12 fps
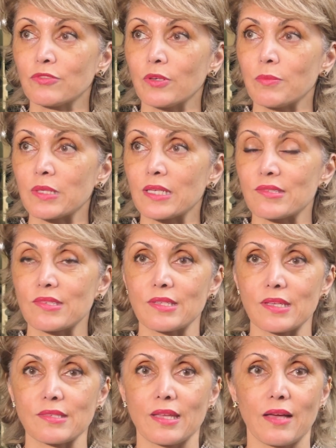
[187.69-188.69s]
from because it
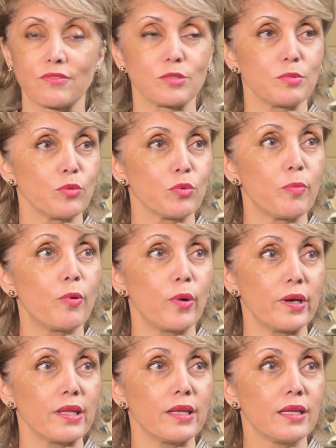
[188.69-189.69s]
doesn't have to be
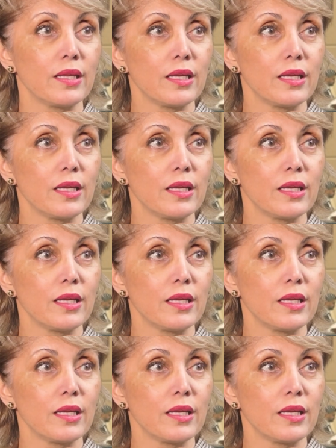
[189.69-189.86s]
reported.